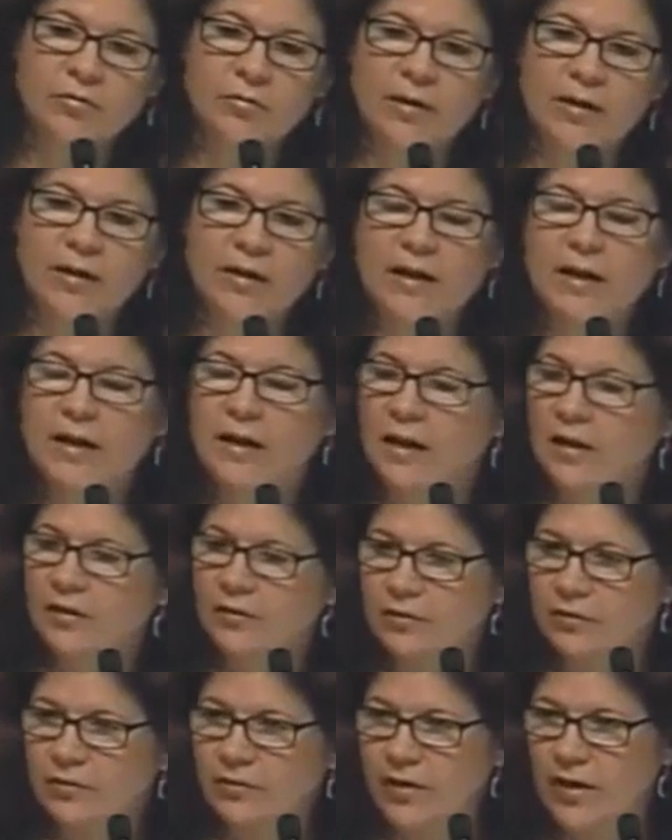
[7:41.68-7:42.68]
train and
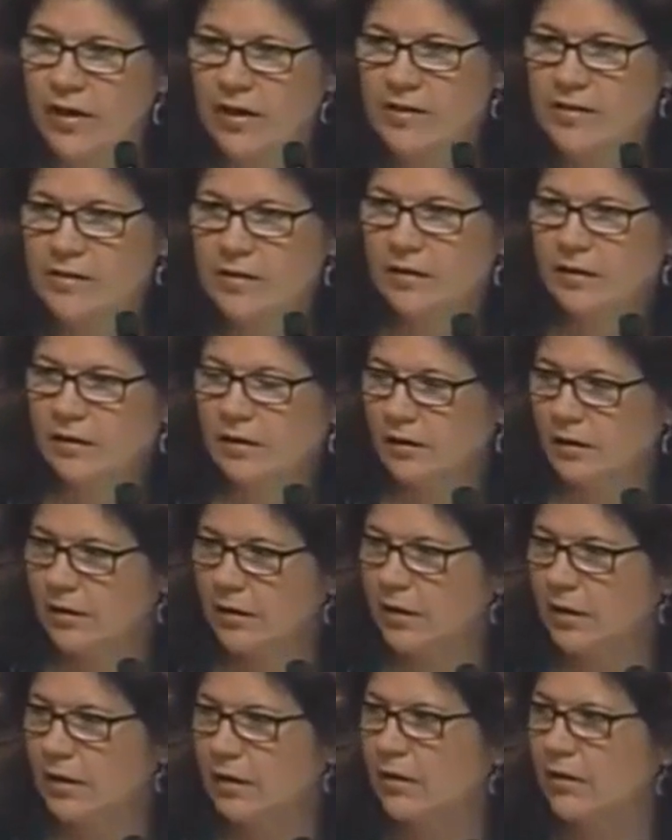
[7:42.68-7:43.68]
exercise in
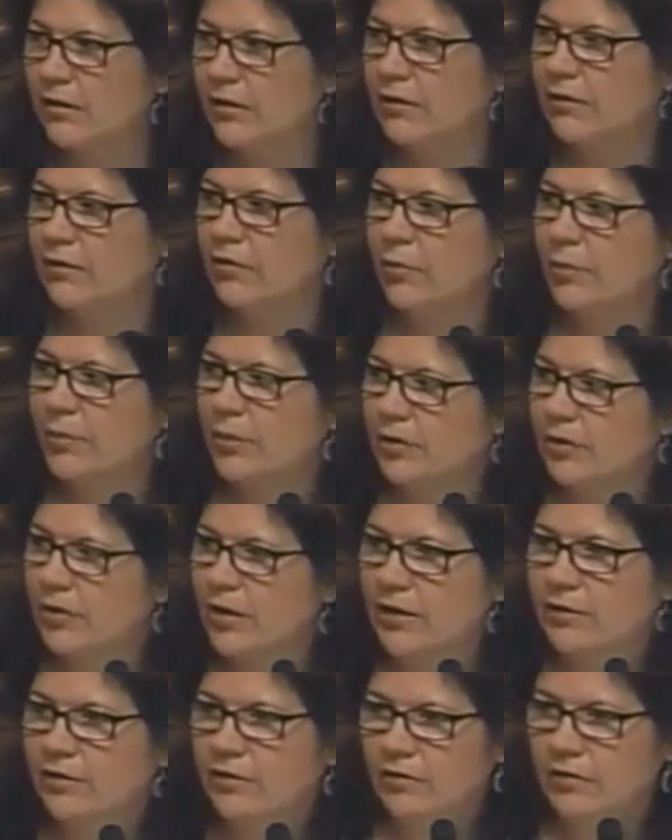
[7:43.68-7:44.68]
the spill
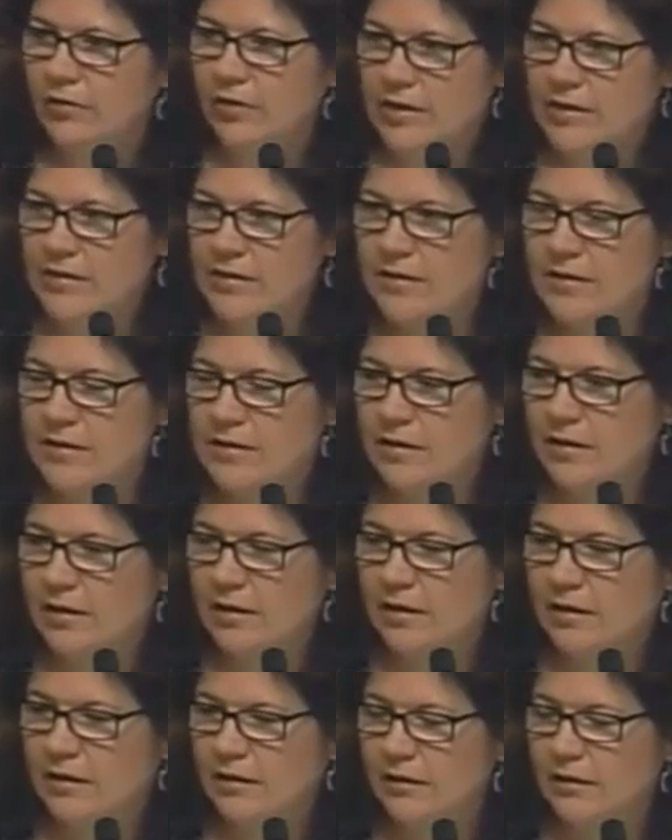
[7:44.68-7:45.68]
exercises
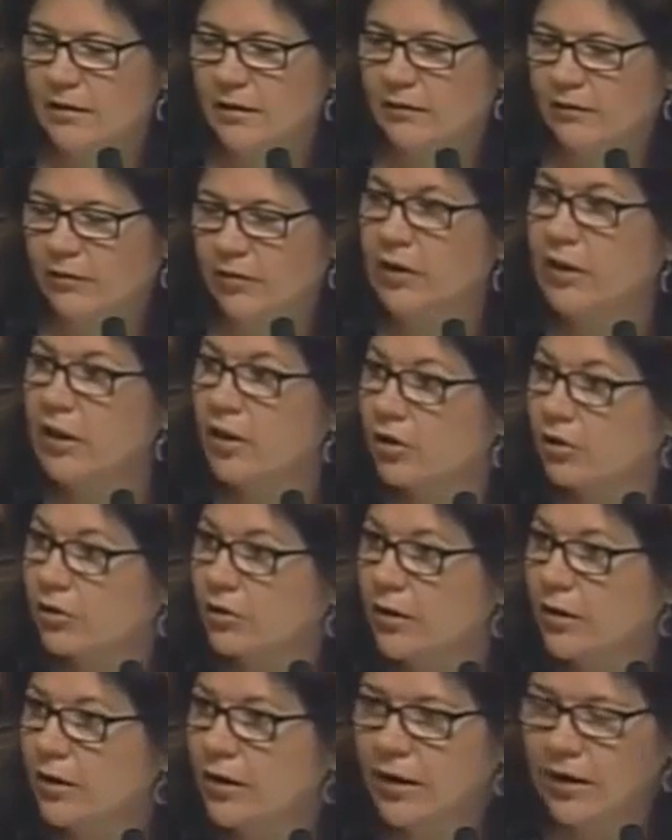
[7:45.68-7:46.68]
every
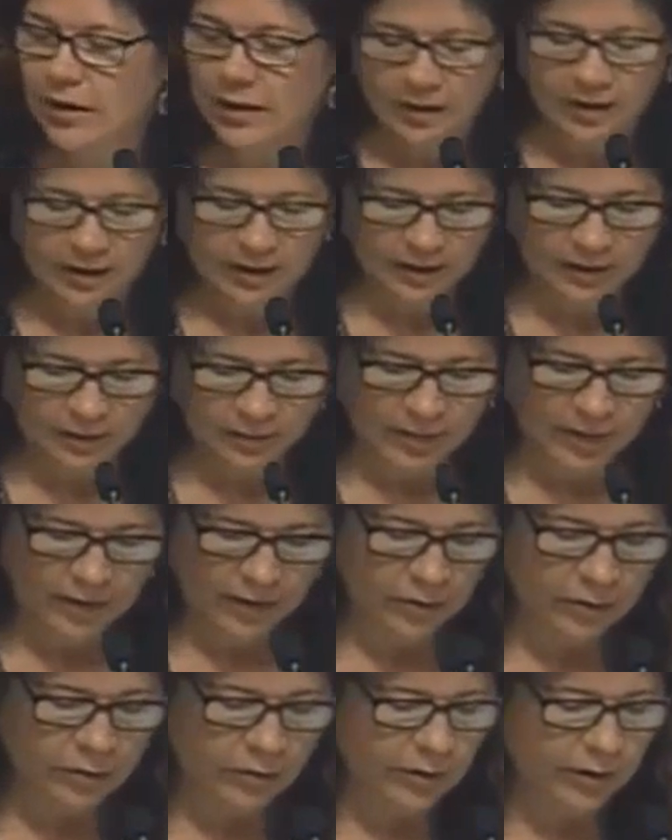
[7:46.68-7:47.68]
year,
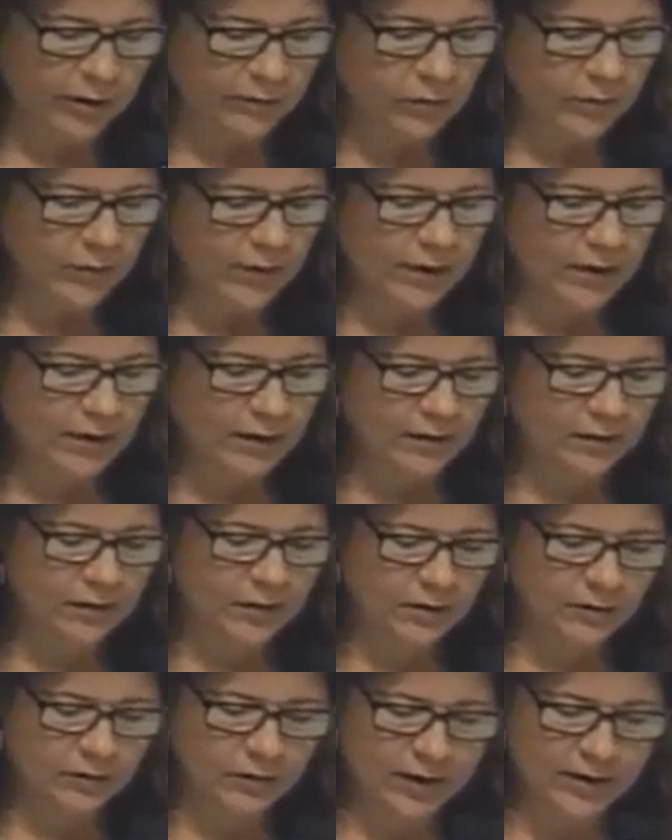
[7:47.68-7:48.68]
and local government is
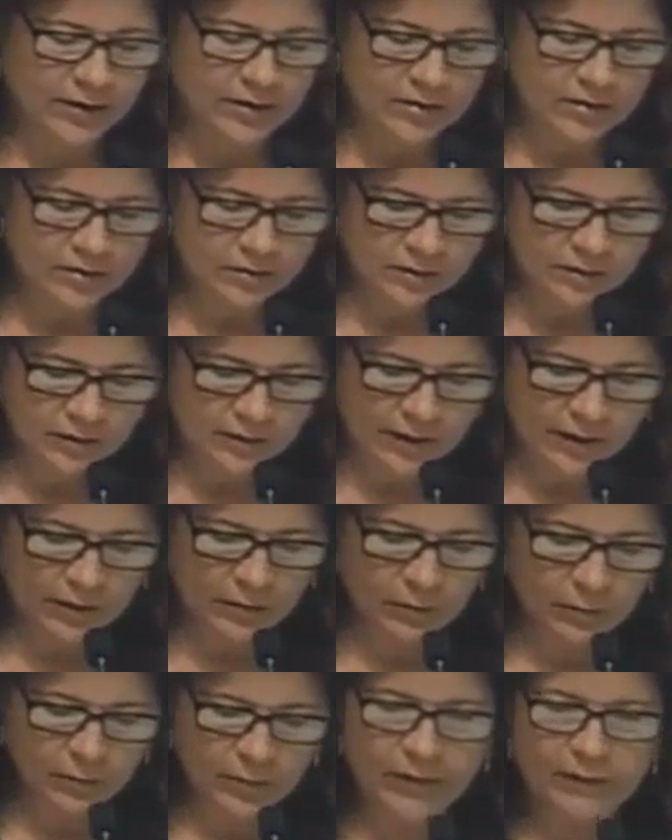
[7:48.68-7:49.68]
invited to do
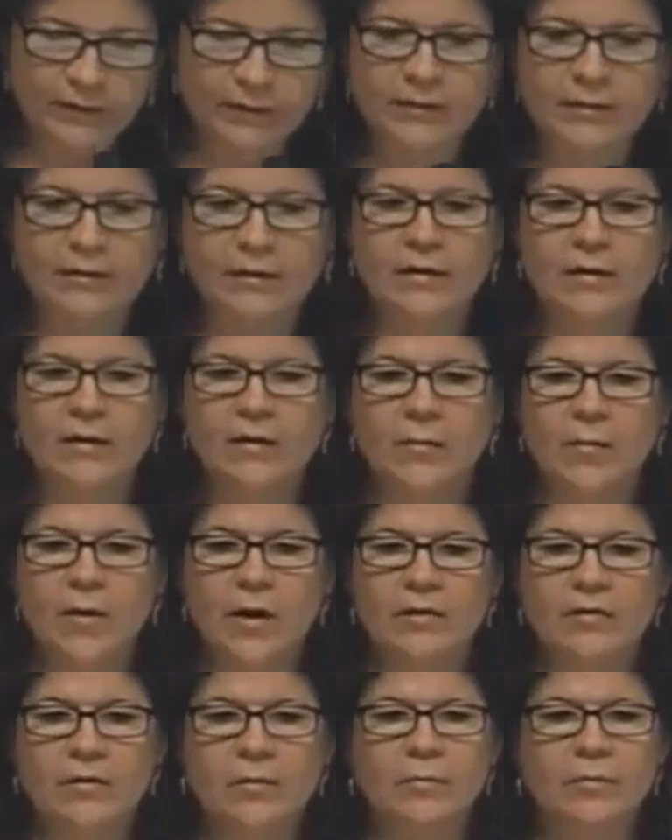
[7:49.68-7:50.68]
that with
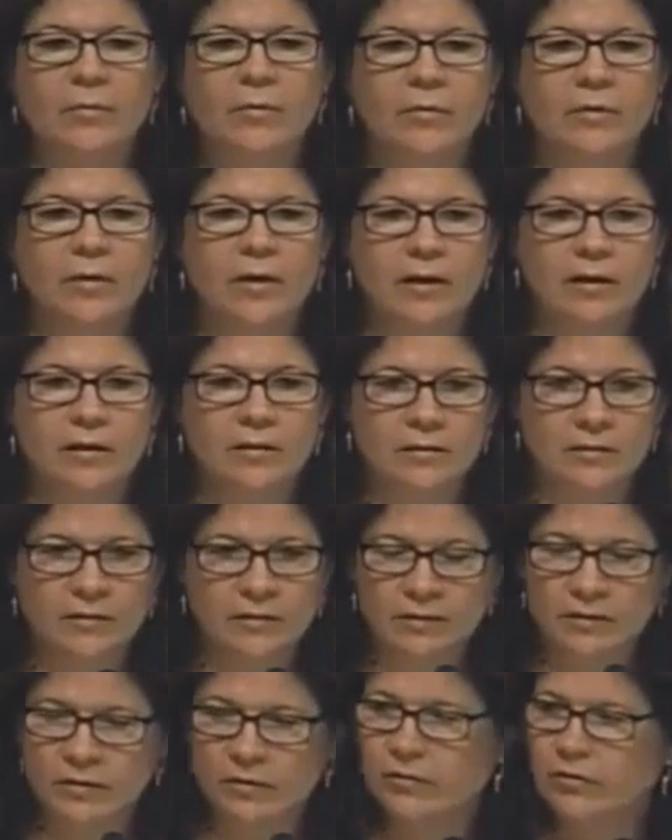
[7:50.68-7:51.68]
OSPR and
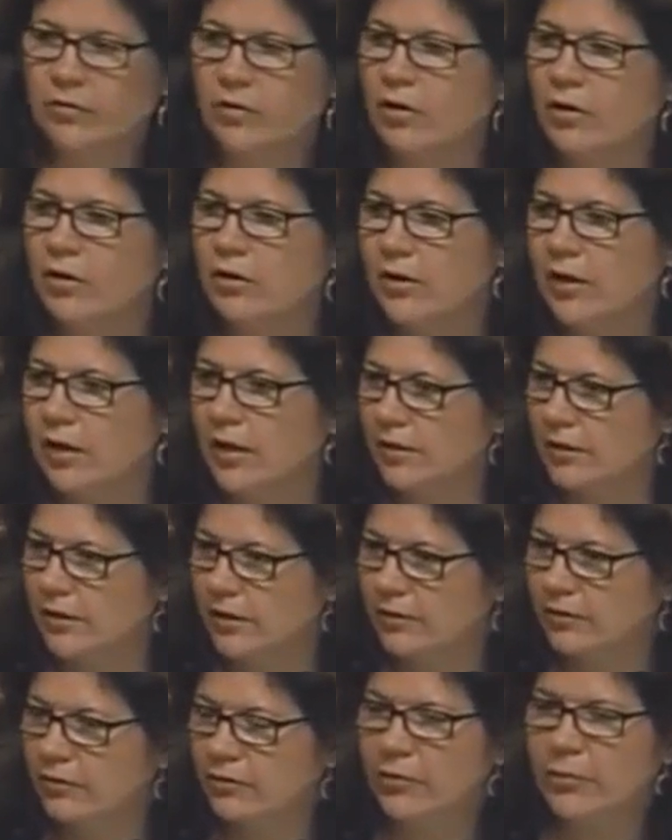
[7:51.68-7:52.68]
the Coast Guard and
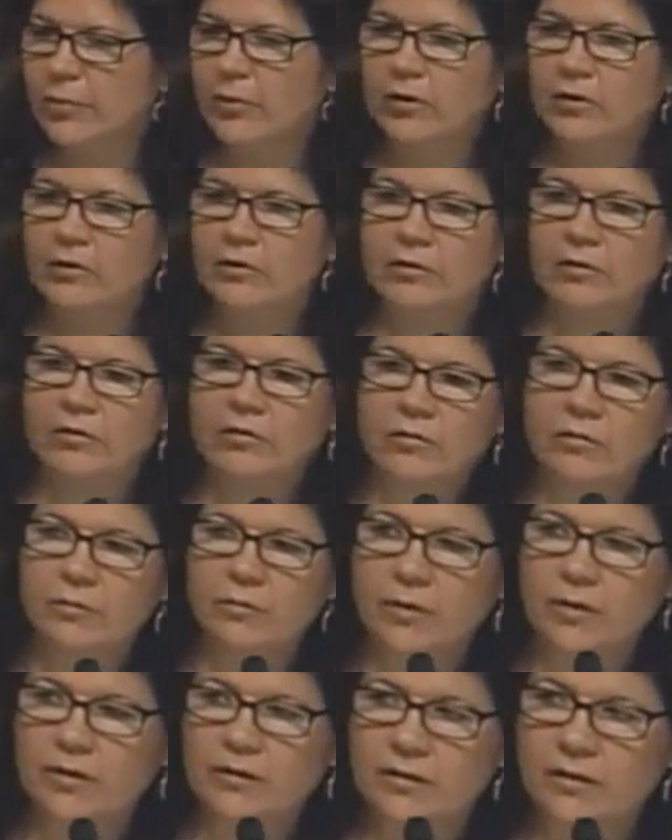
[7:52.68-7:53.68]
industry partners
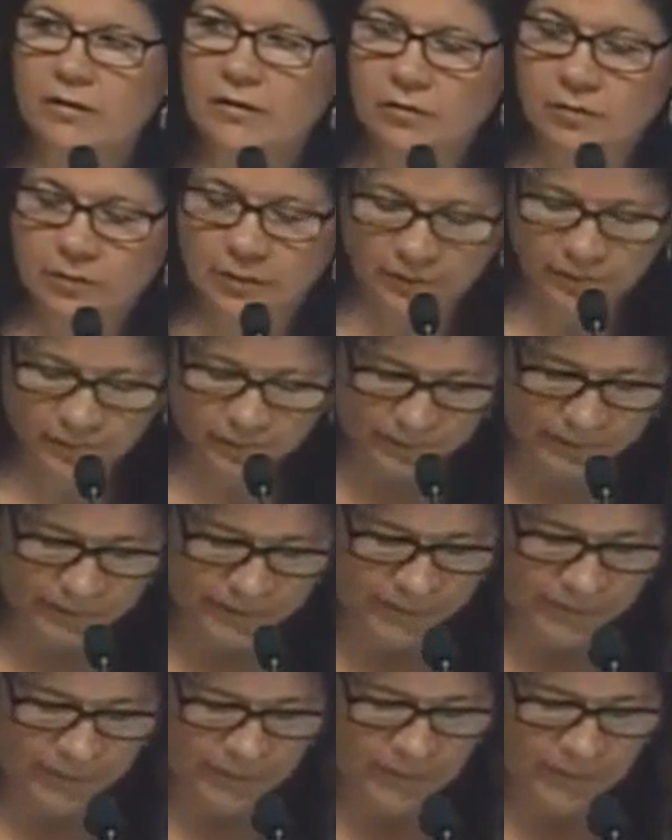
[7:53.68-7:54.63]
throughout these drills.